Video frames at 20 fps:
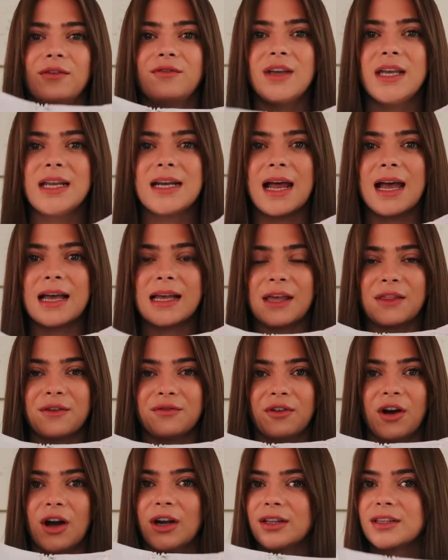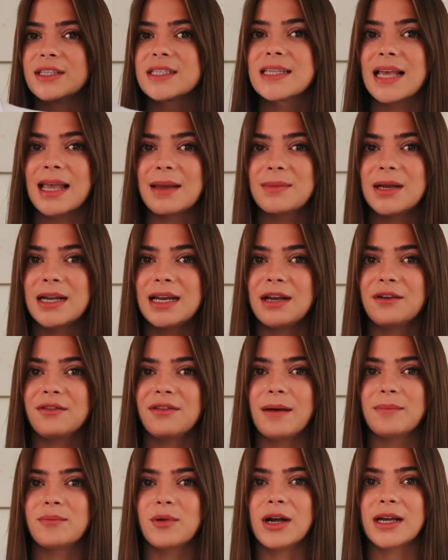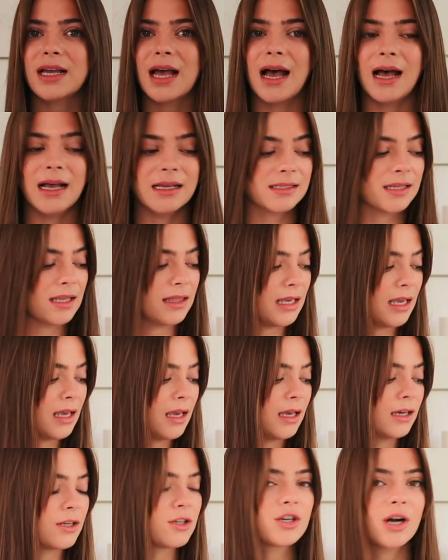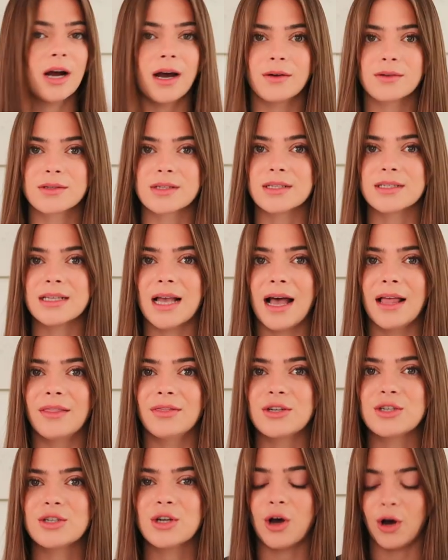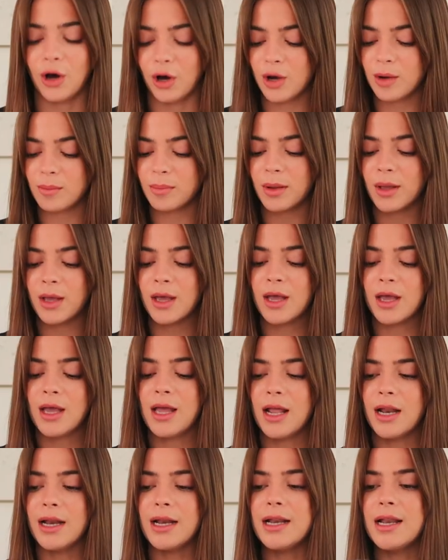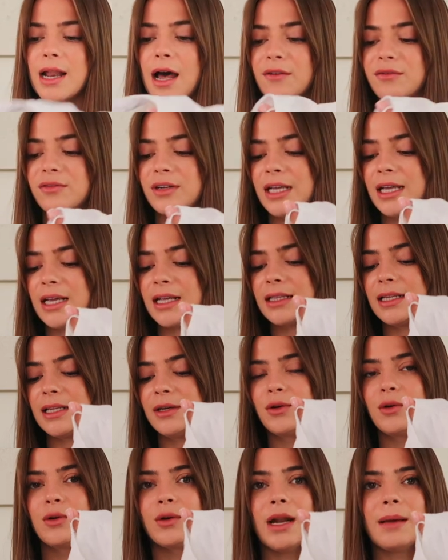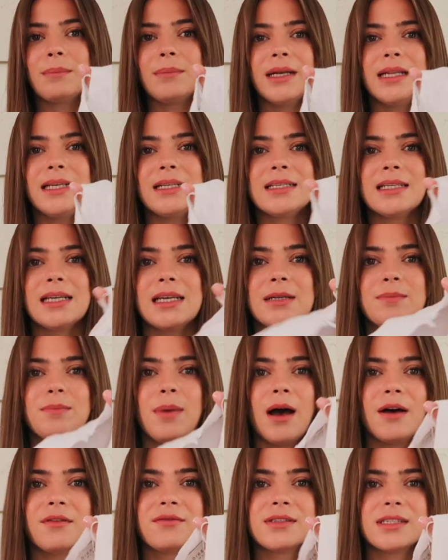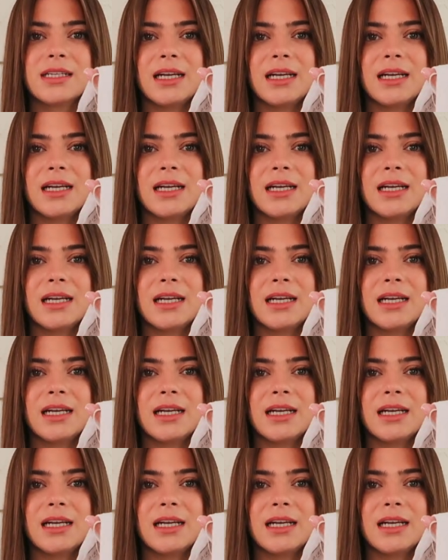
a V-neck at the front, the same linen fabric as the trousers and the top. Lovely little like pleated puff